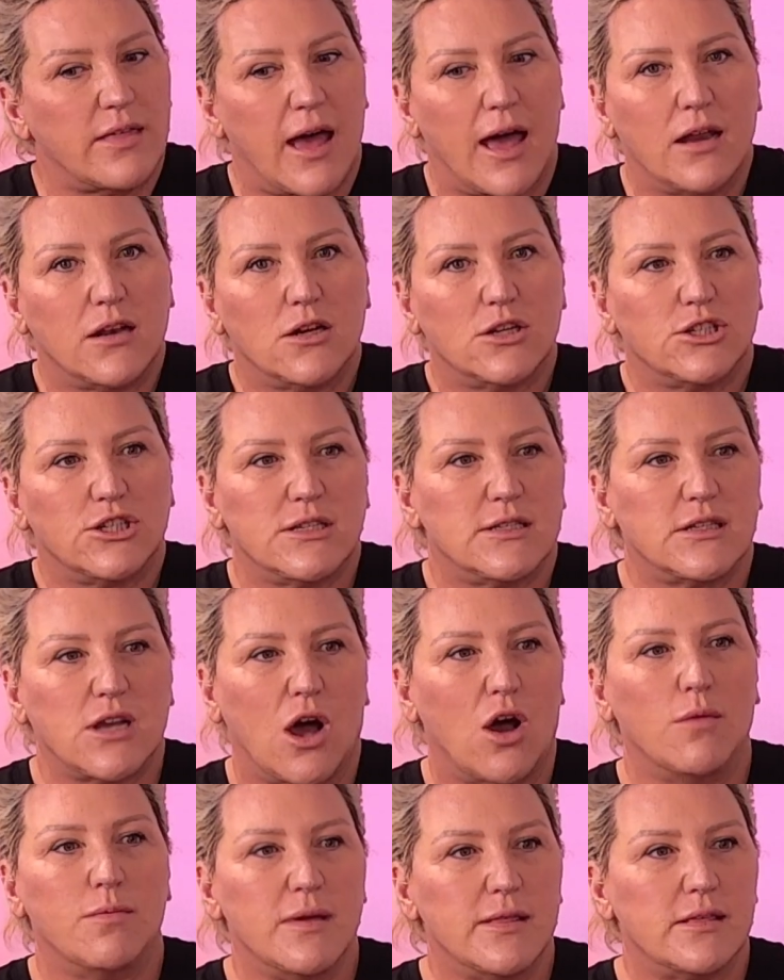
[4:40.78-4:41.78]
only that, she's
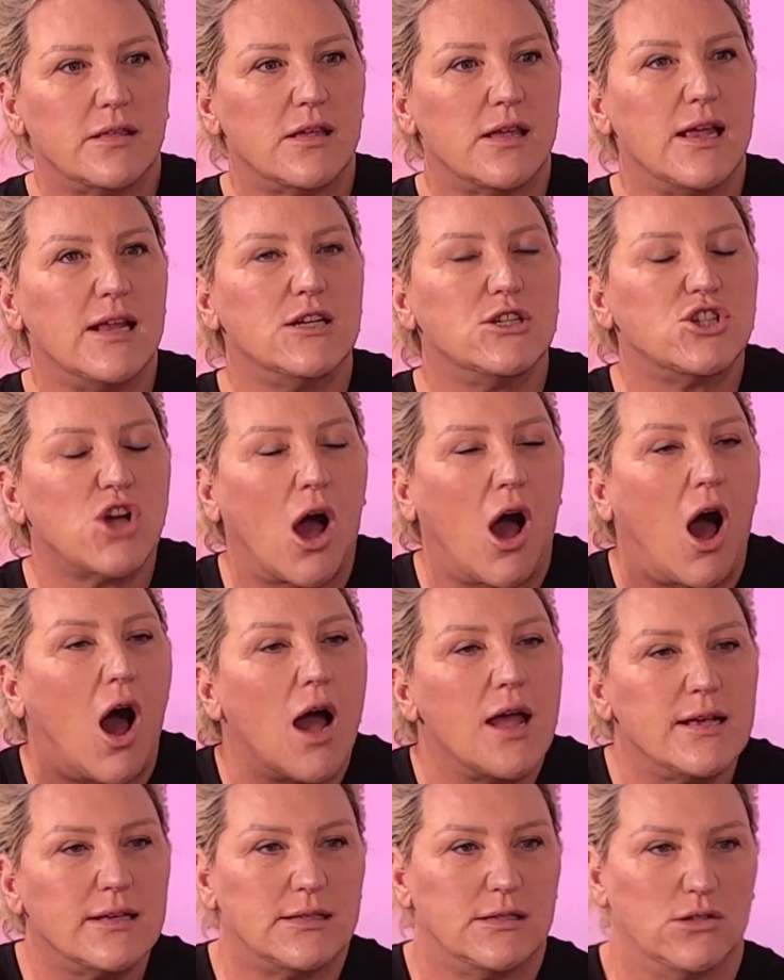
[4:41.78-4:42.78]
told me the
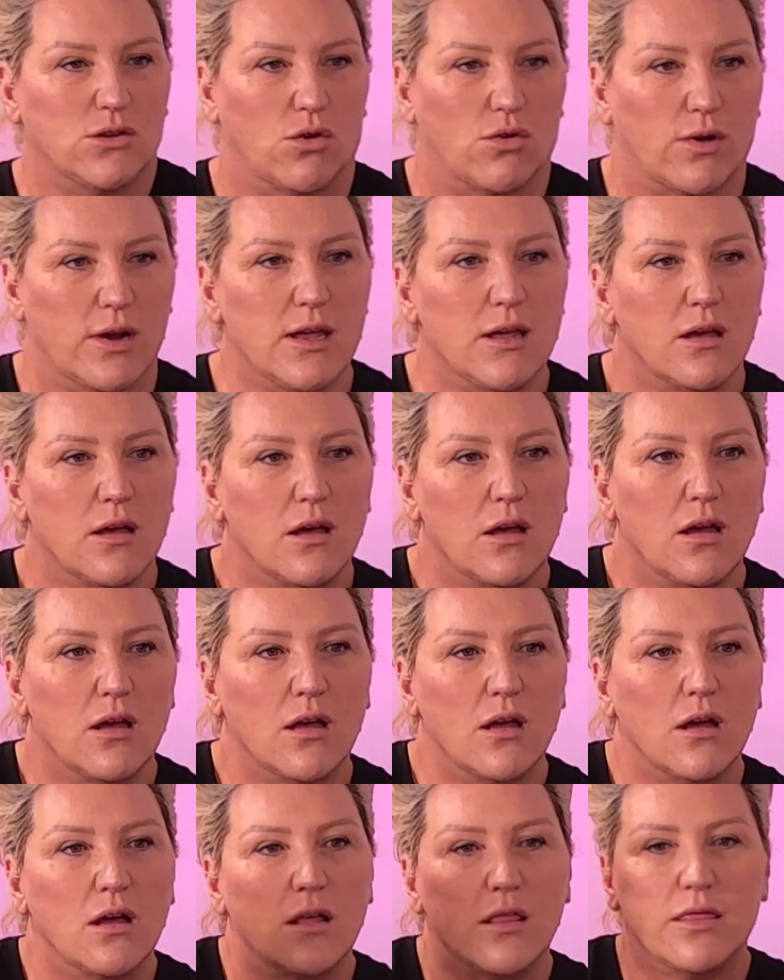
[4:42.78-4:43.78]
entire story. Yeah.
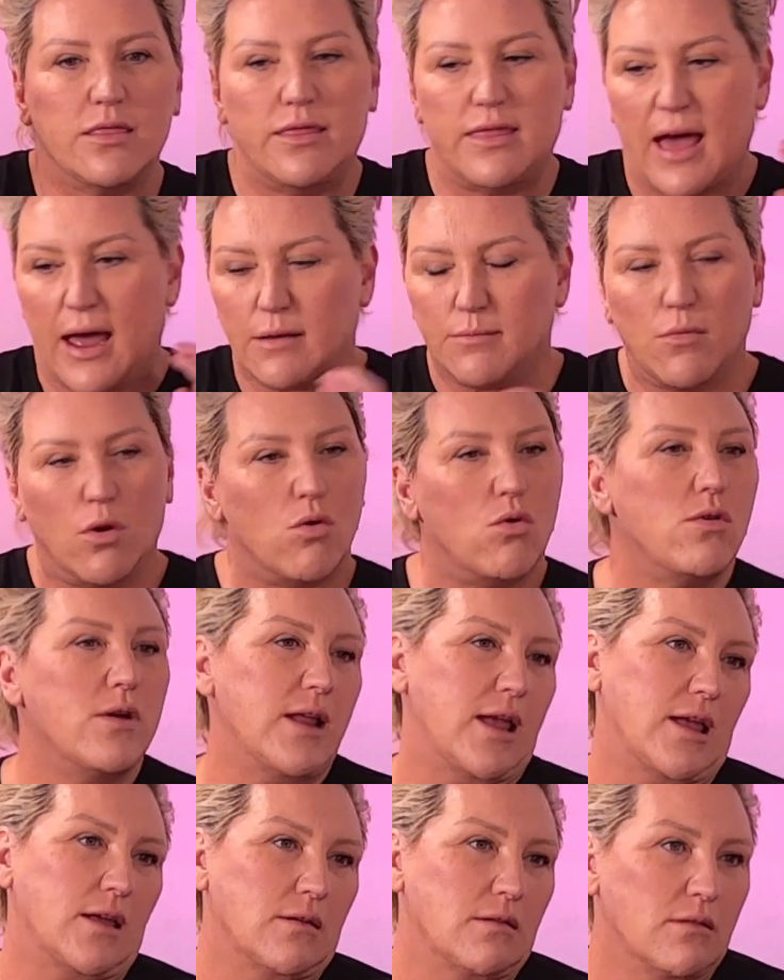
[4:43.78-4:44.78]
That
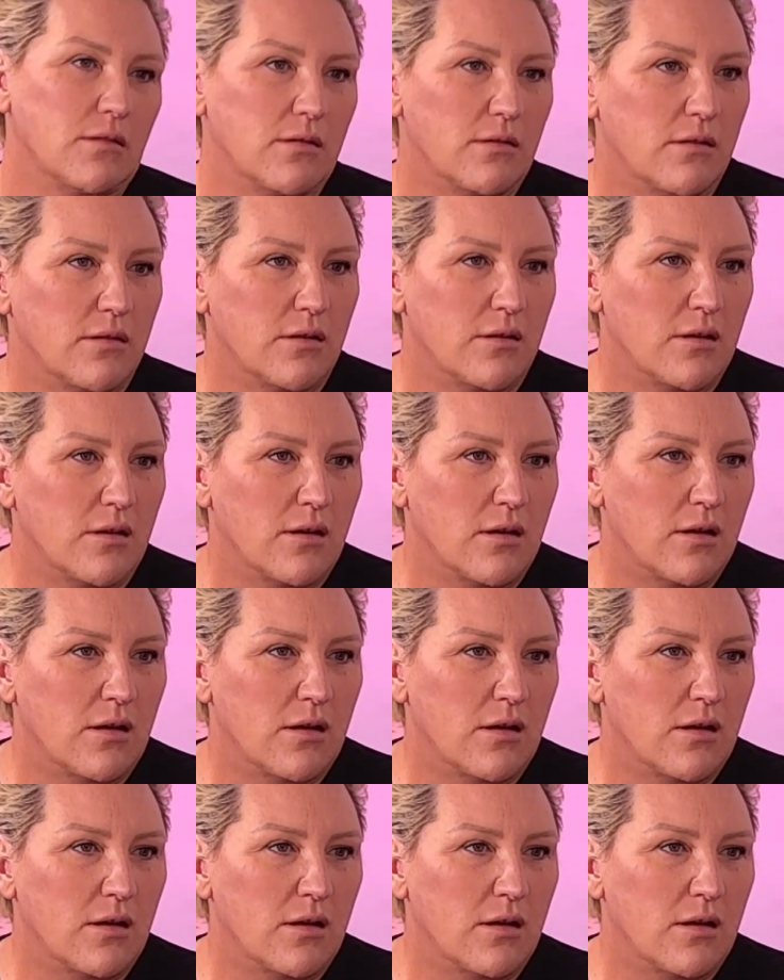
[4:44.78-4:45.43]
morning. Yeah.